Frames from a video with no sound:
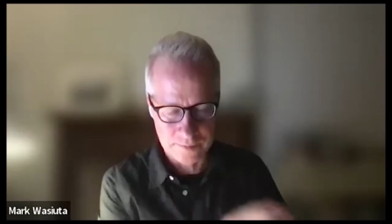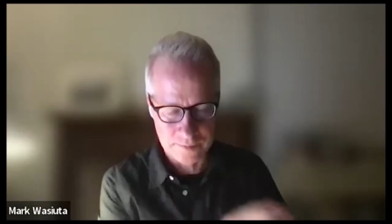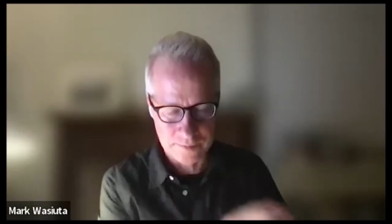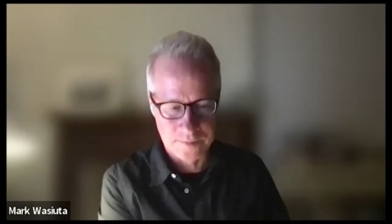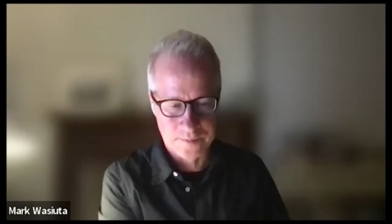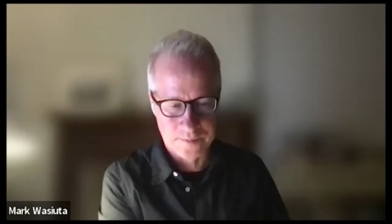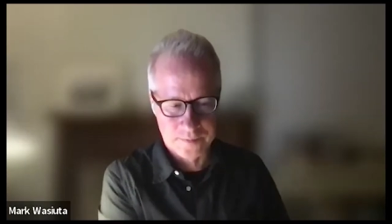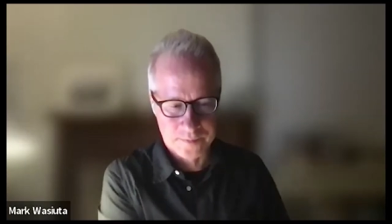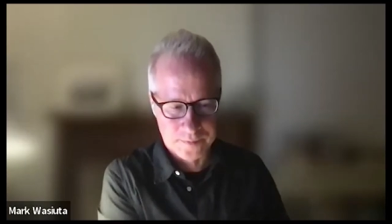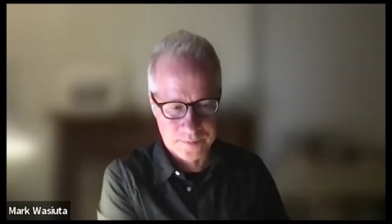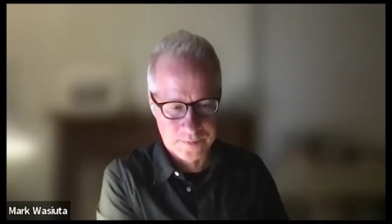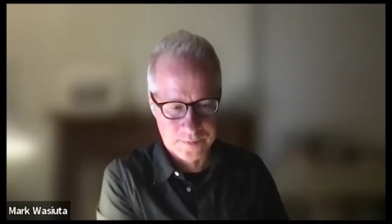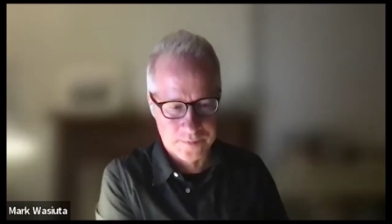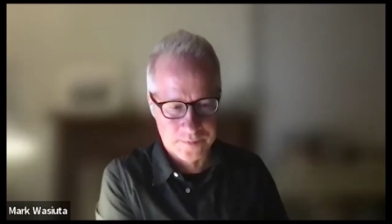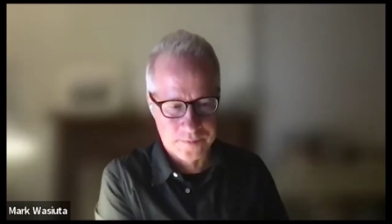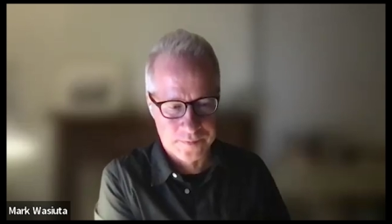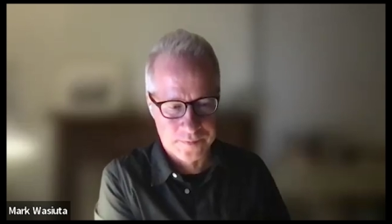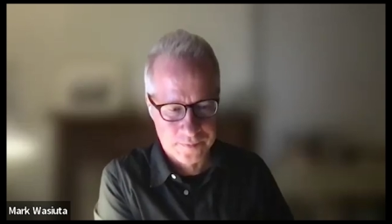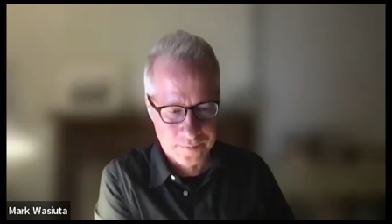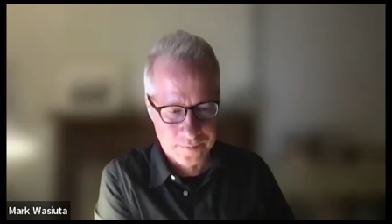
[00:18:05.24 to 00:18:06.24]
job mm.
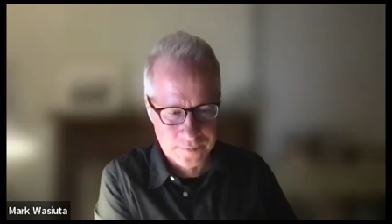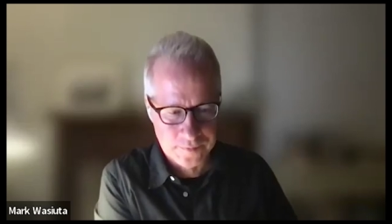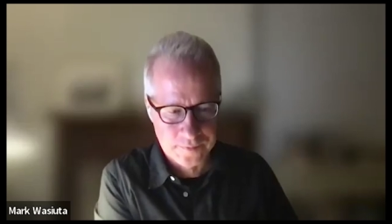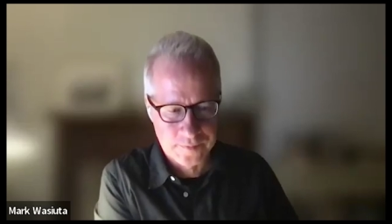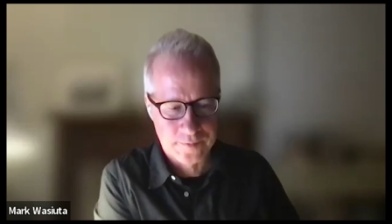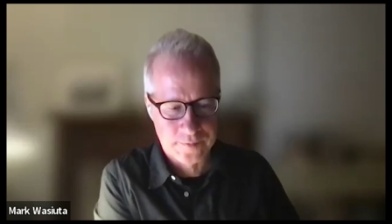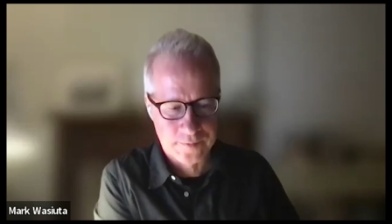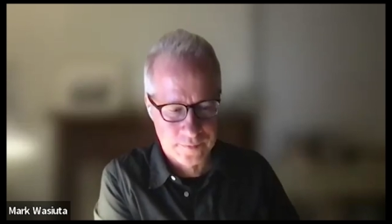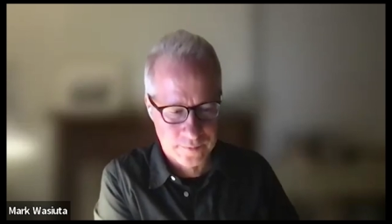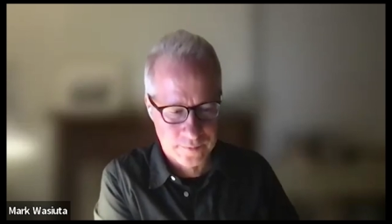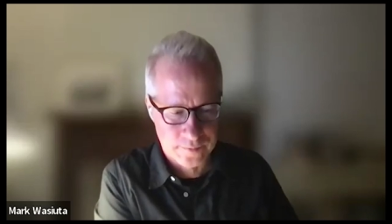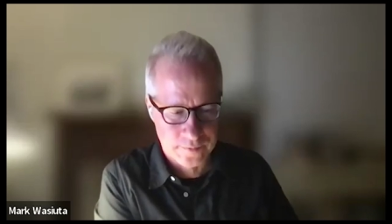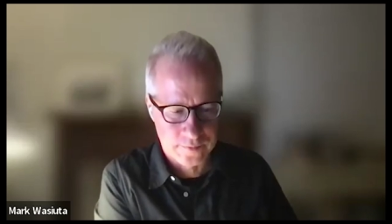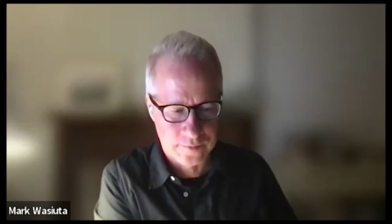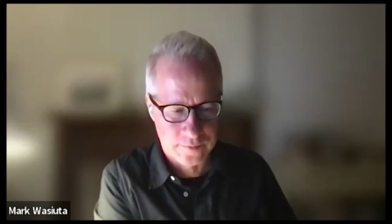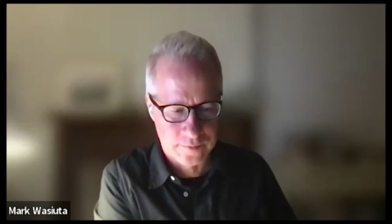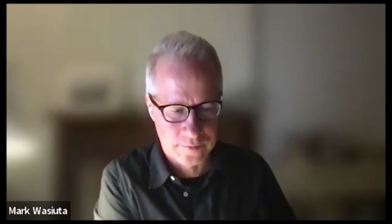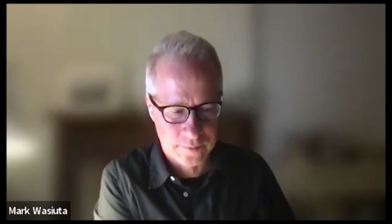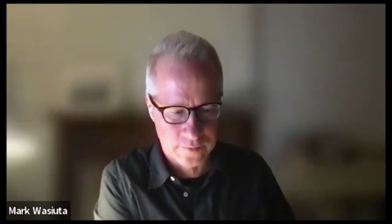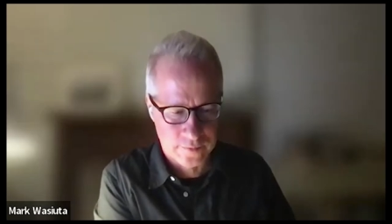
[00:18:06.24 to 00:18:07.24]
opportunities or
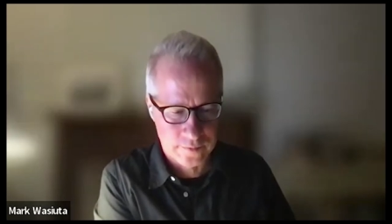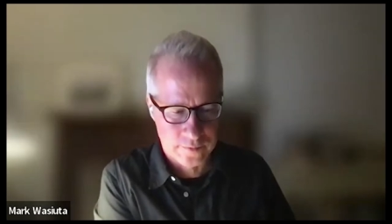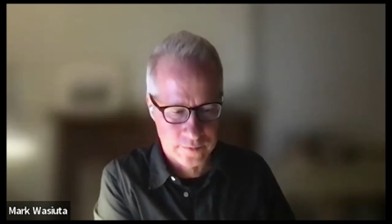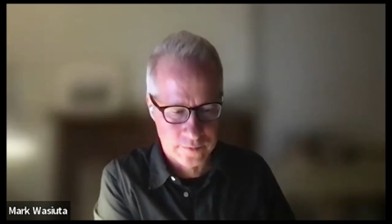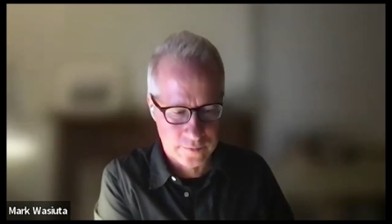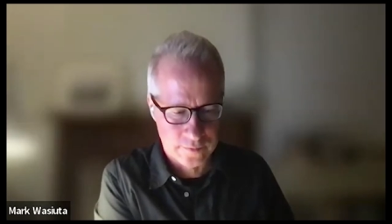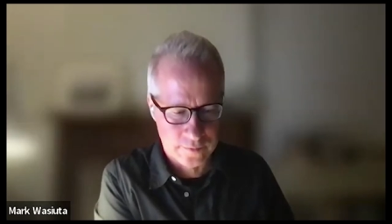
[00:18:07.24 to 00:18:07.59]
fellowships, like